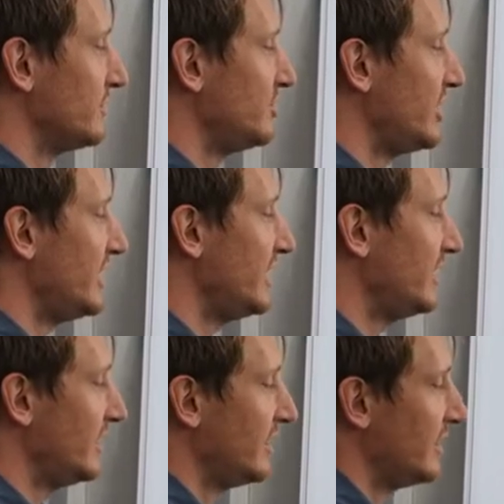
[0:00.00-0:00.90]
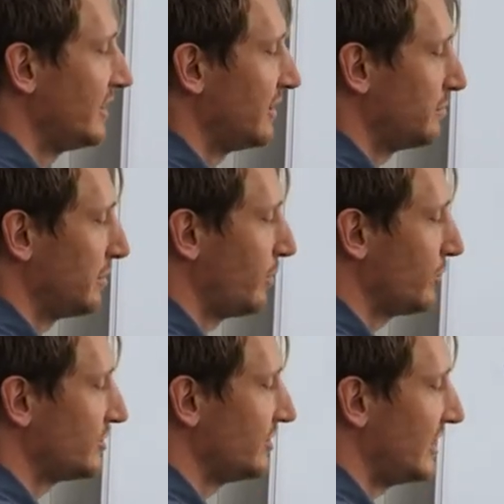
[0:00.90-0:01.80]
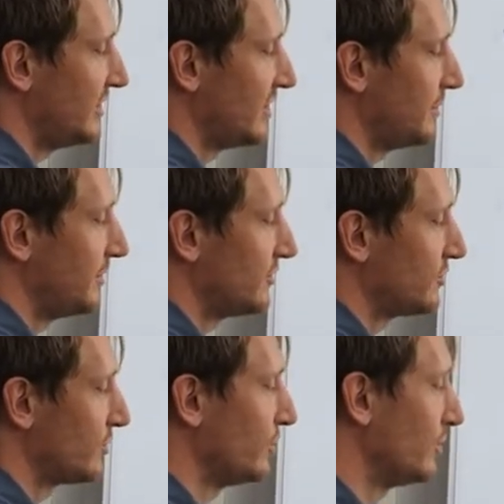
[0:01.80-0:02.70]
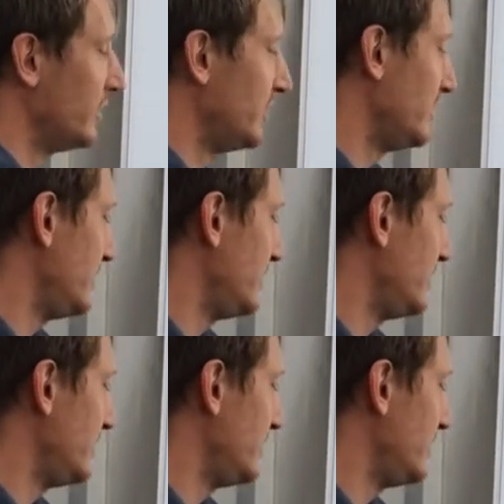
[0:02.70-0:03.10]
G, proportion that ends up in the straw,